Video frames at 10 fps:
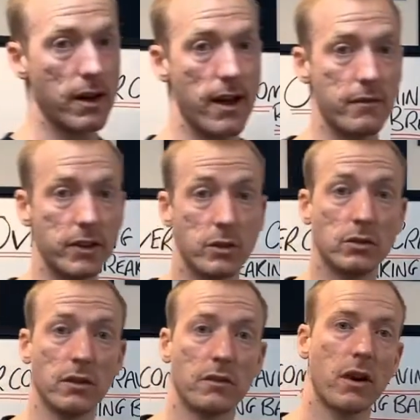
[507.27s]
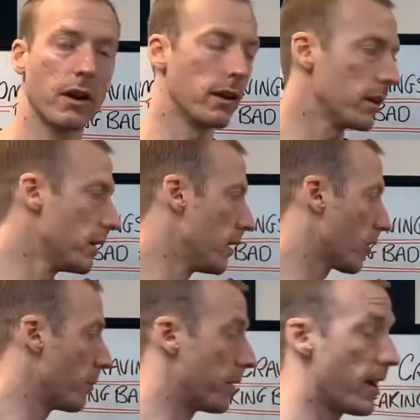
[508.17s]
Every Tuesday and Friday. It
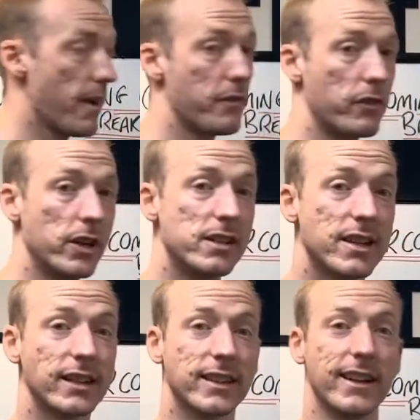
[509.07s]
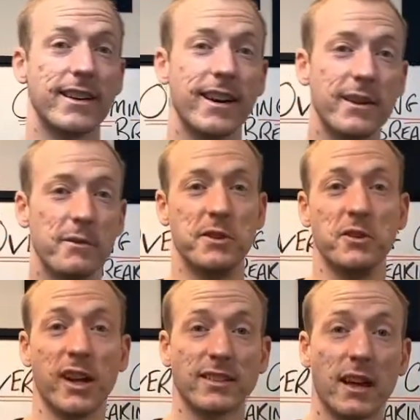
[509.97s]
could be every Saturday night when you
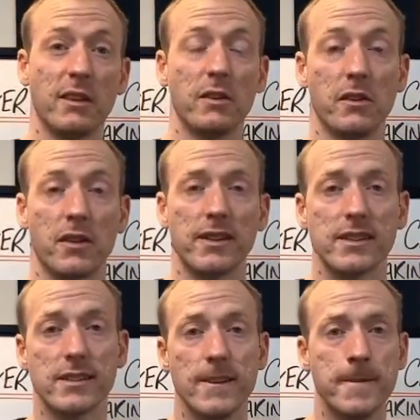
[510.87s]
get together with your friends.